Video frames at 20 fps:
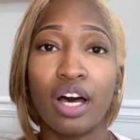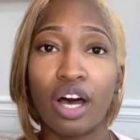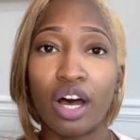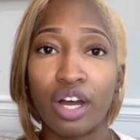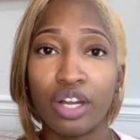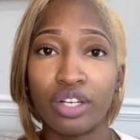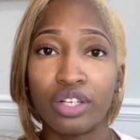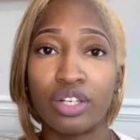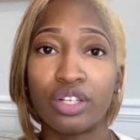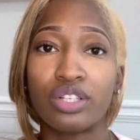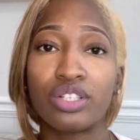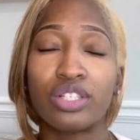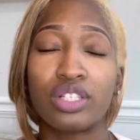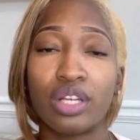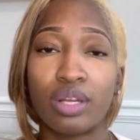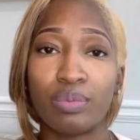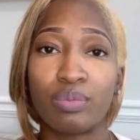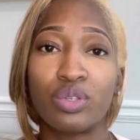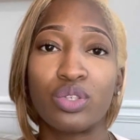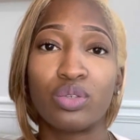under
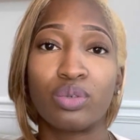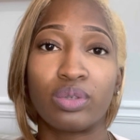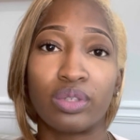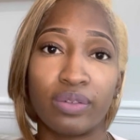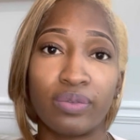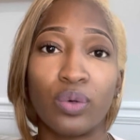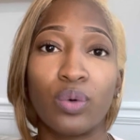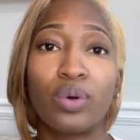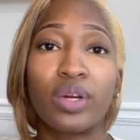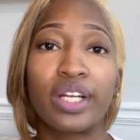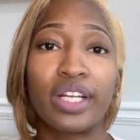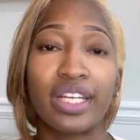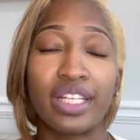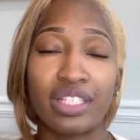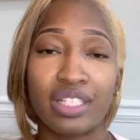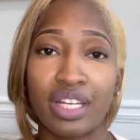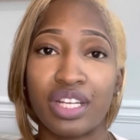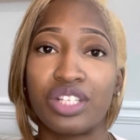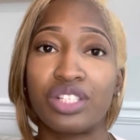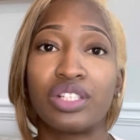some sort of
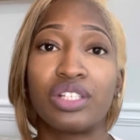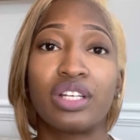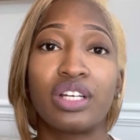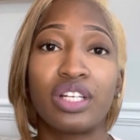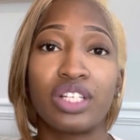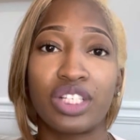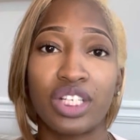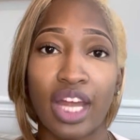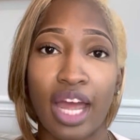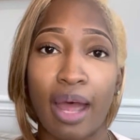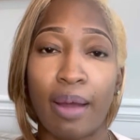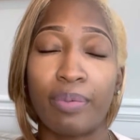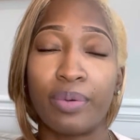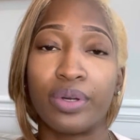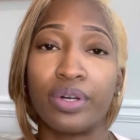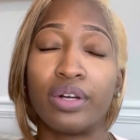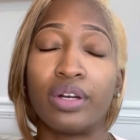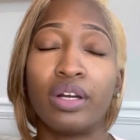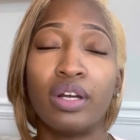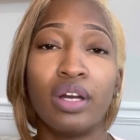organization, a
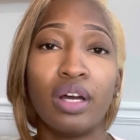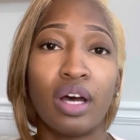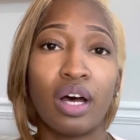chapter,